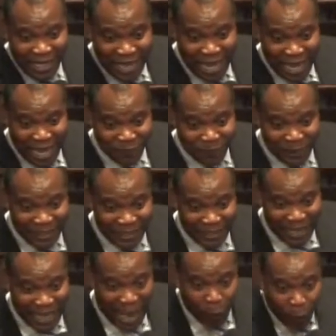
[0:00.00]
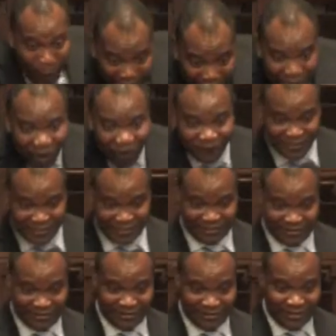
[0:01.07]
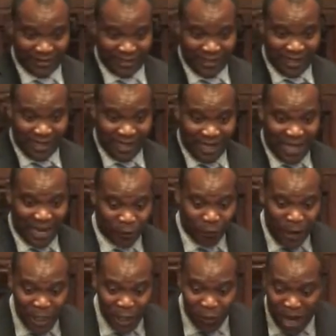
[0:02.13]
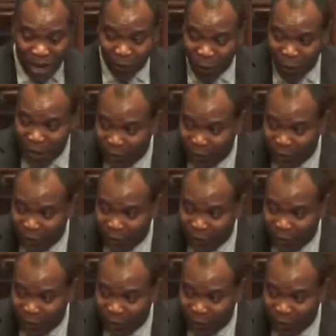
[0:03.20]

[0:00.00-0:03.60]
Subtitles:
and be aware of it And when you are going